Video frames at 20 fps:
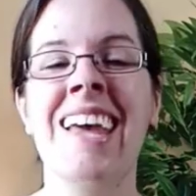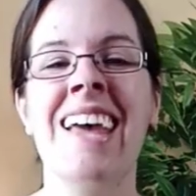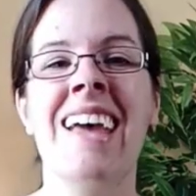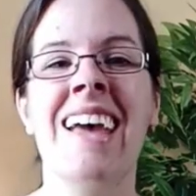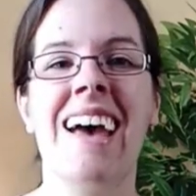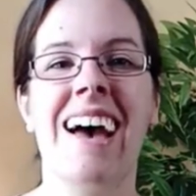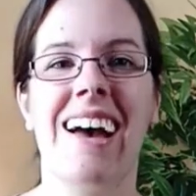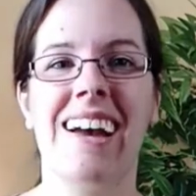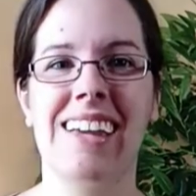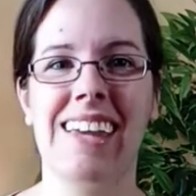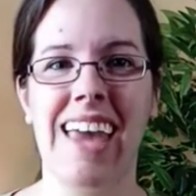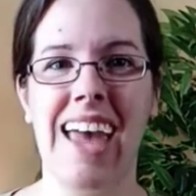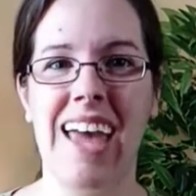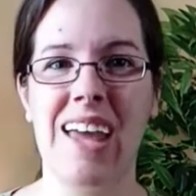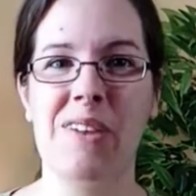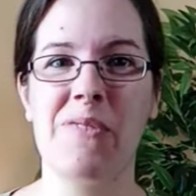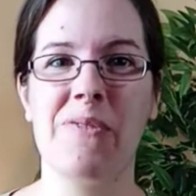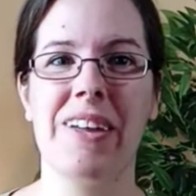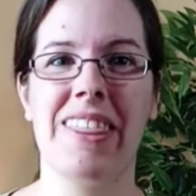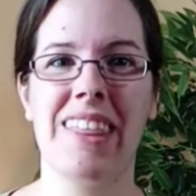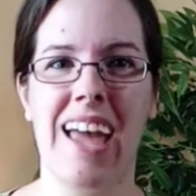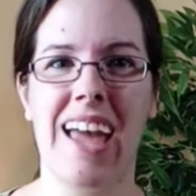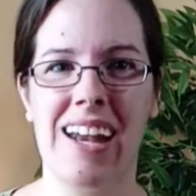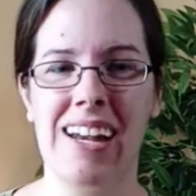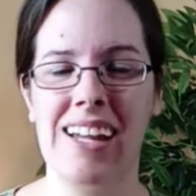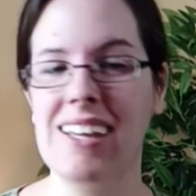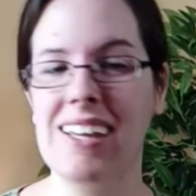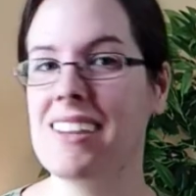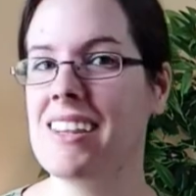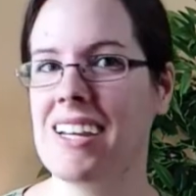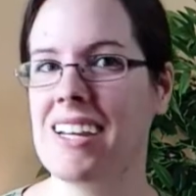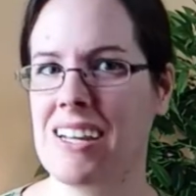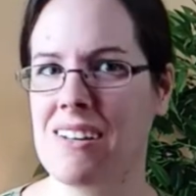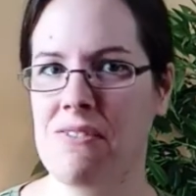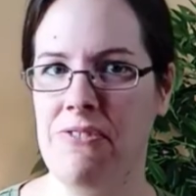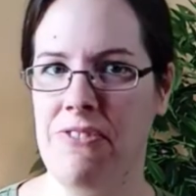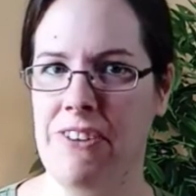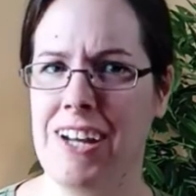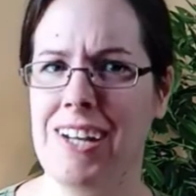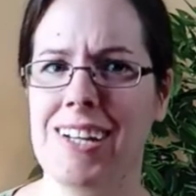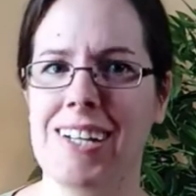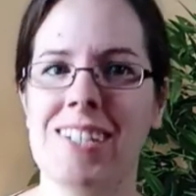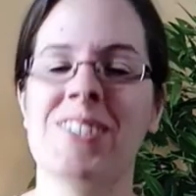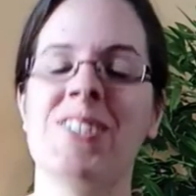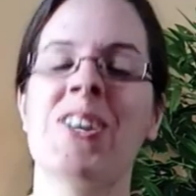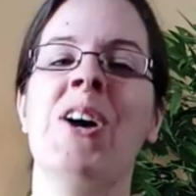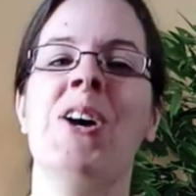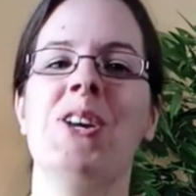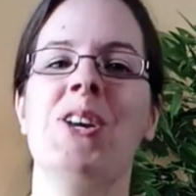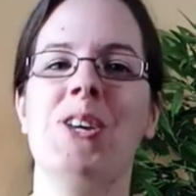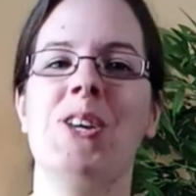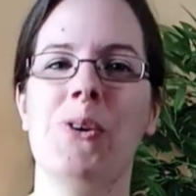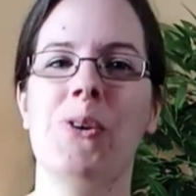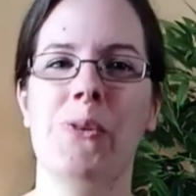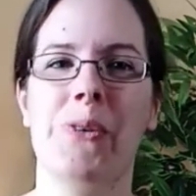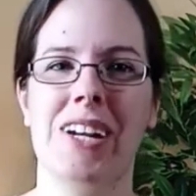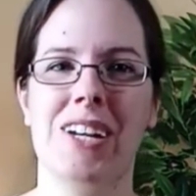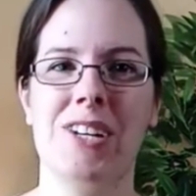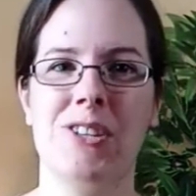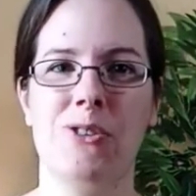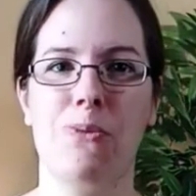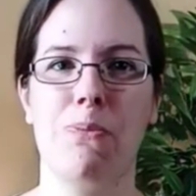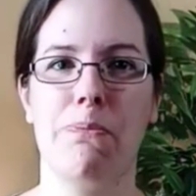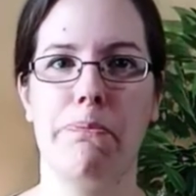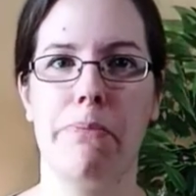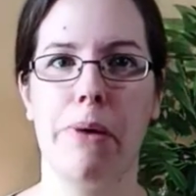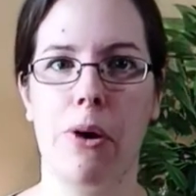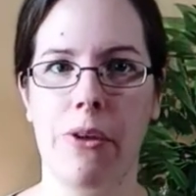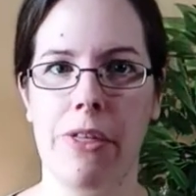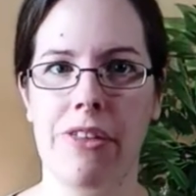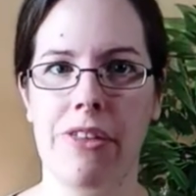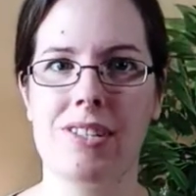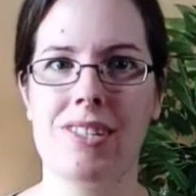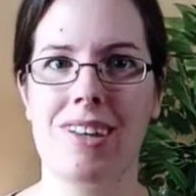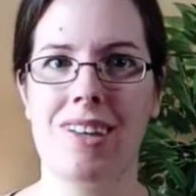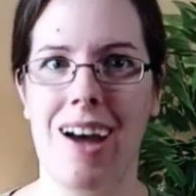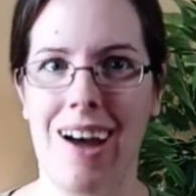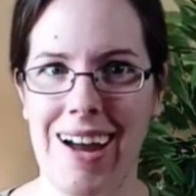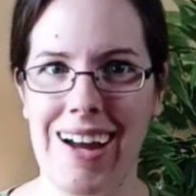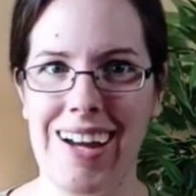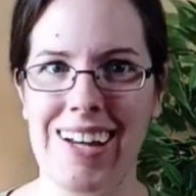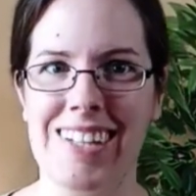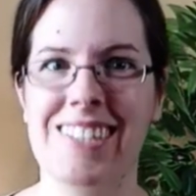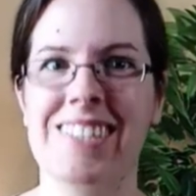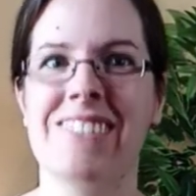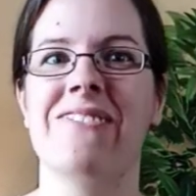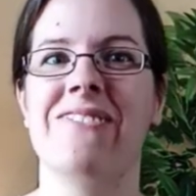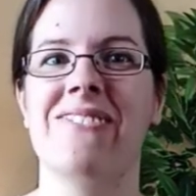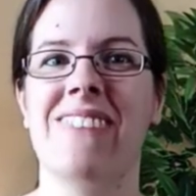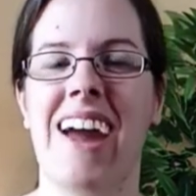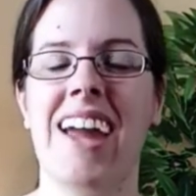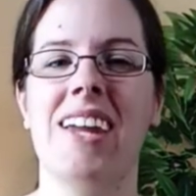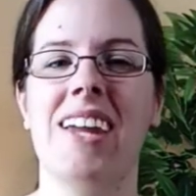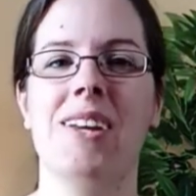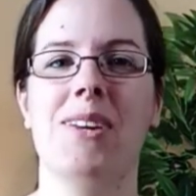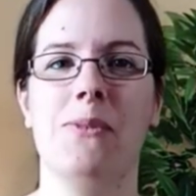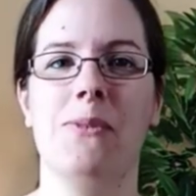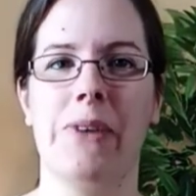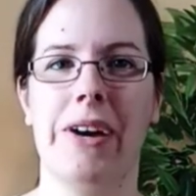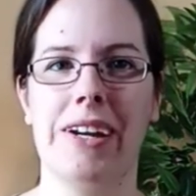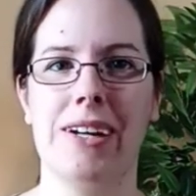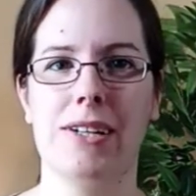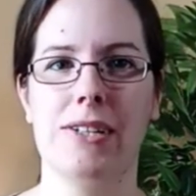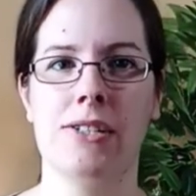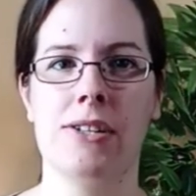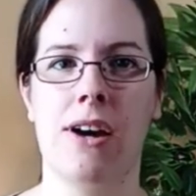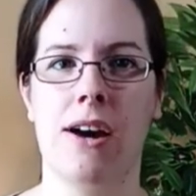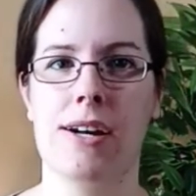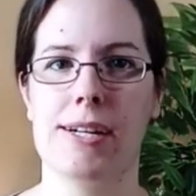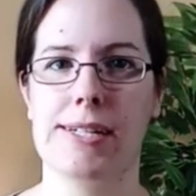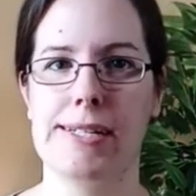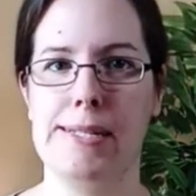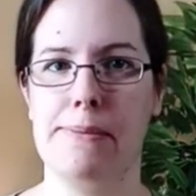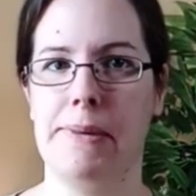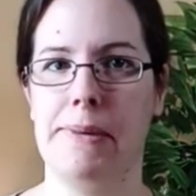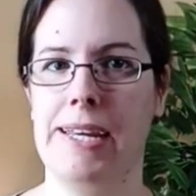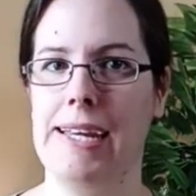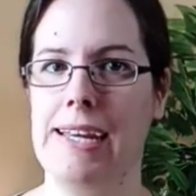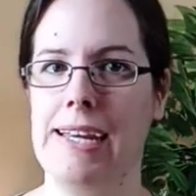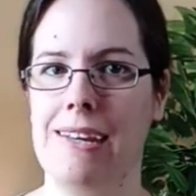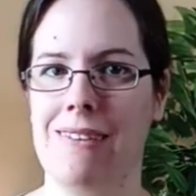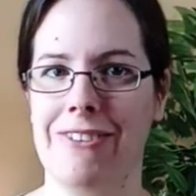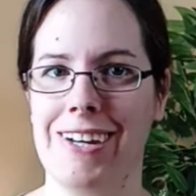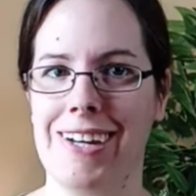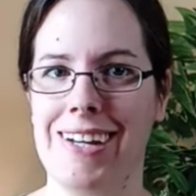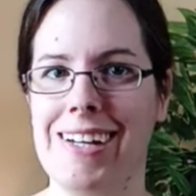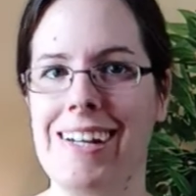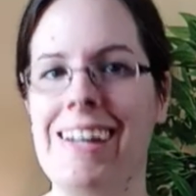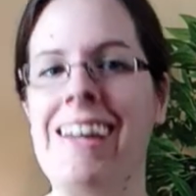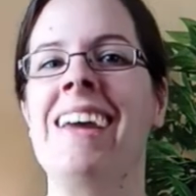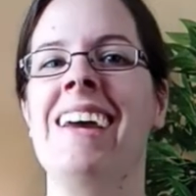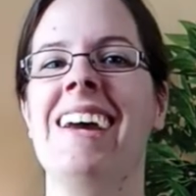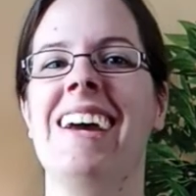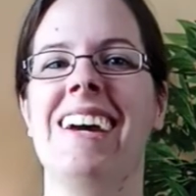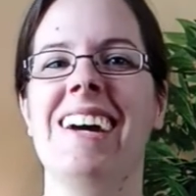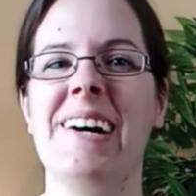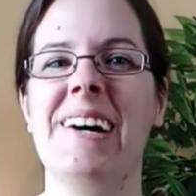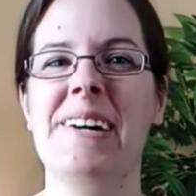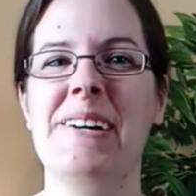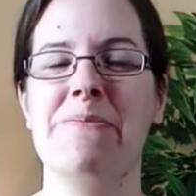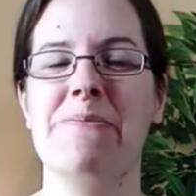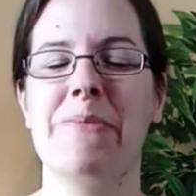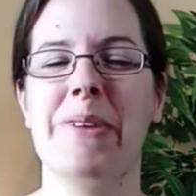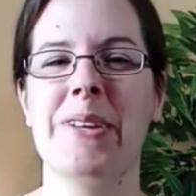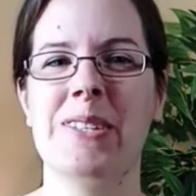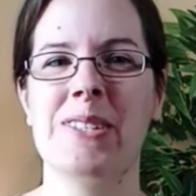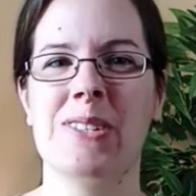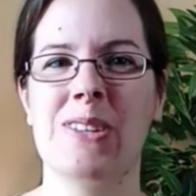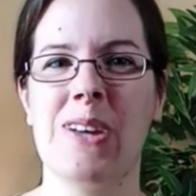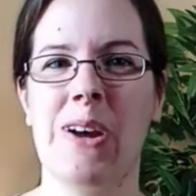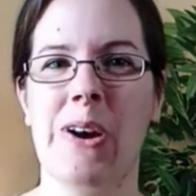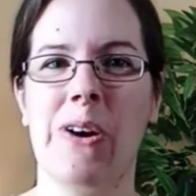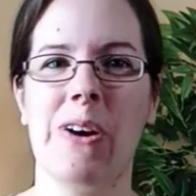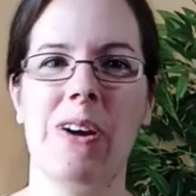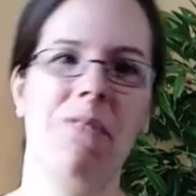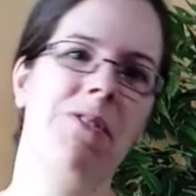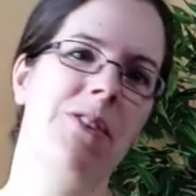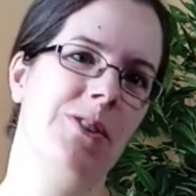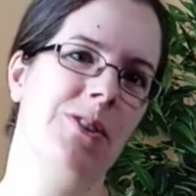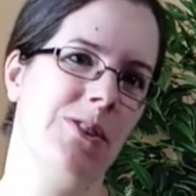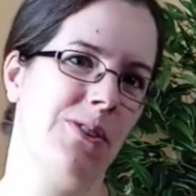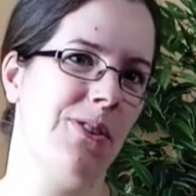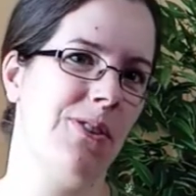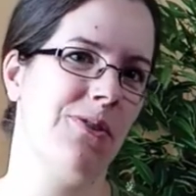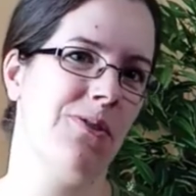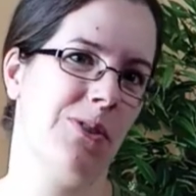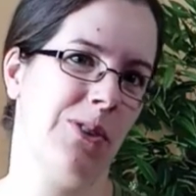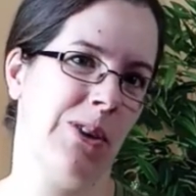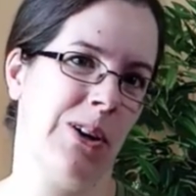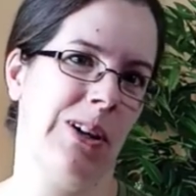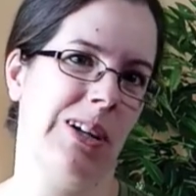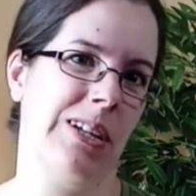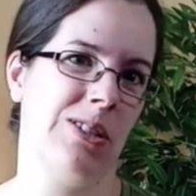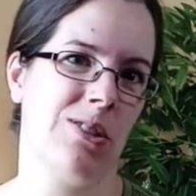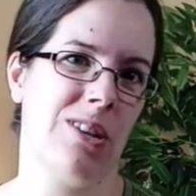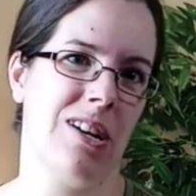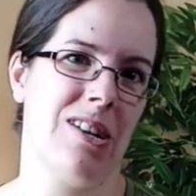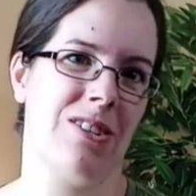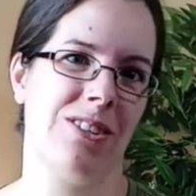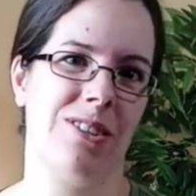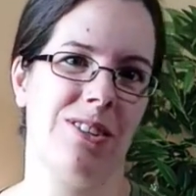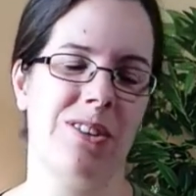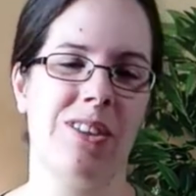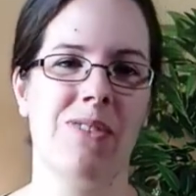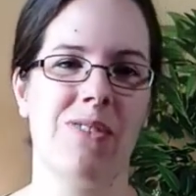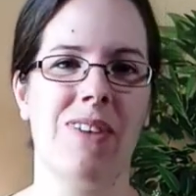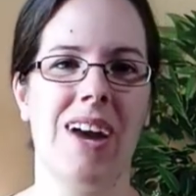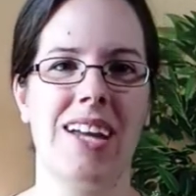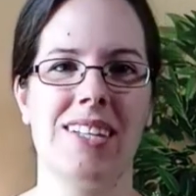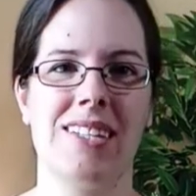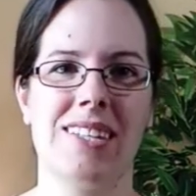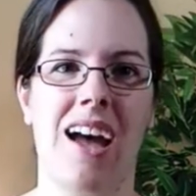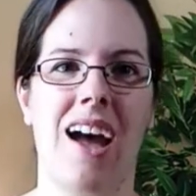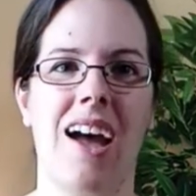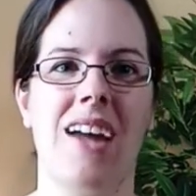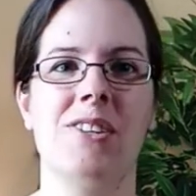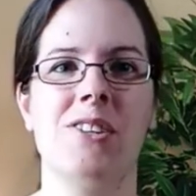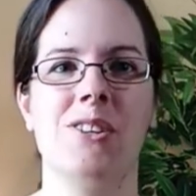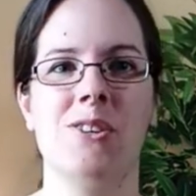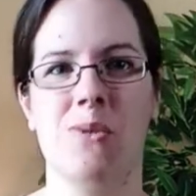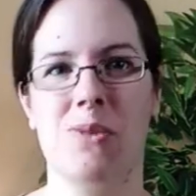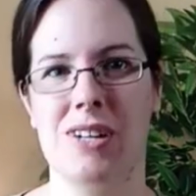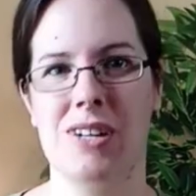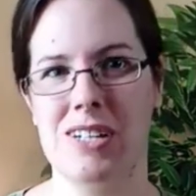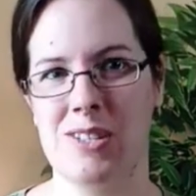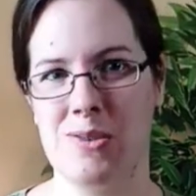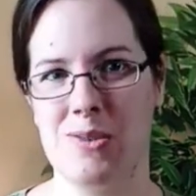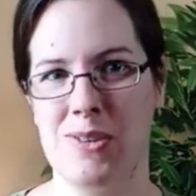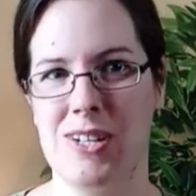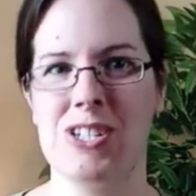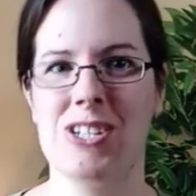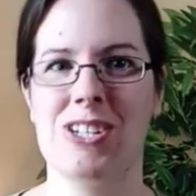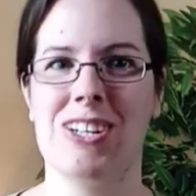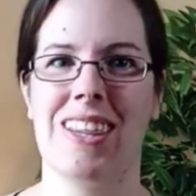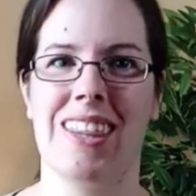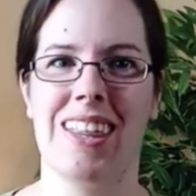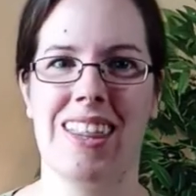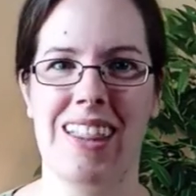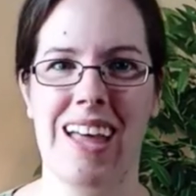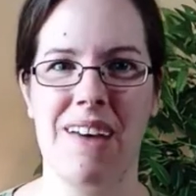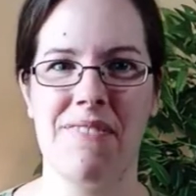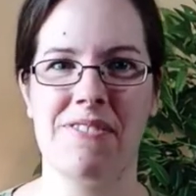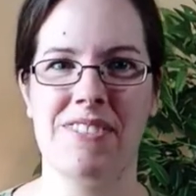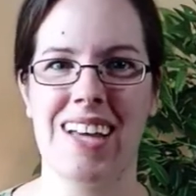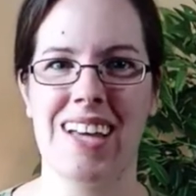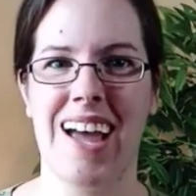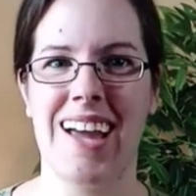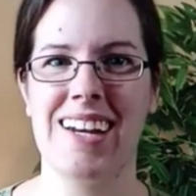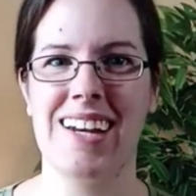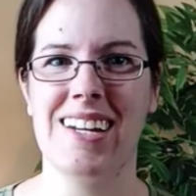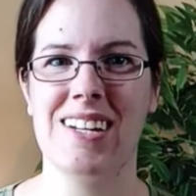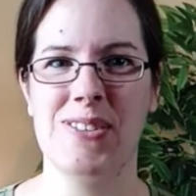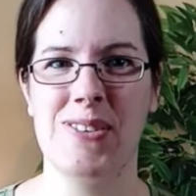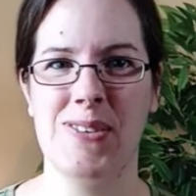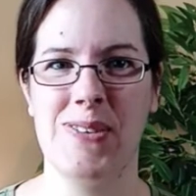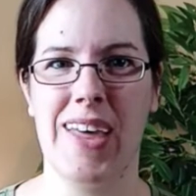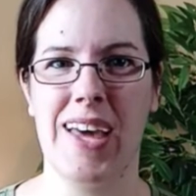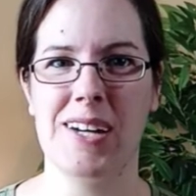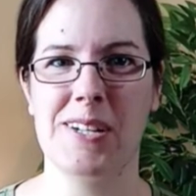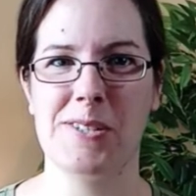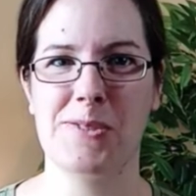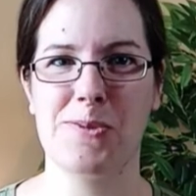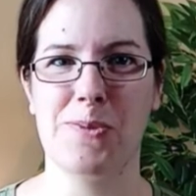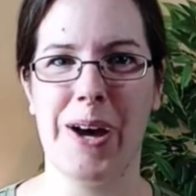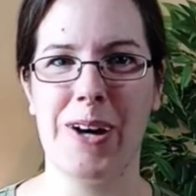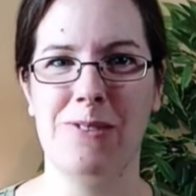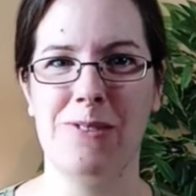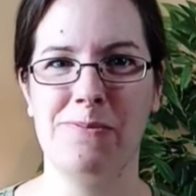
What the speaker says: Again, with anything in fitness, you'll want to do both sides, right? You want your dog to be even. So if you do the cookie stretches on the right side, you'll want to switch to the left side and do that as well.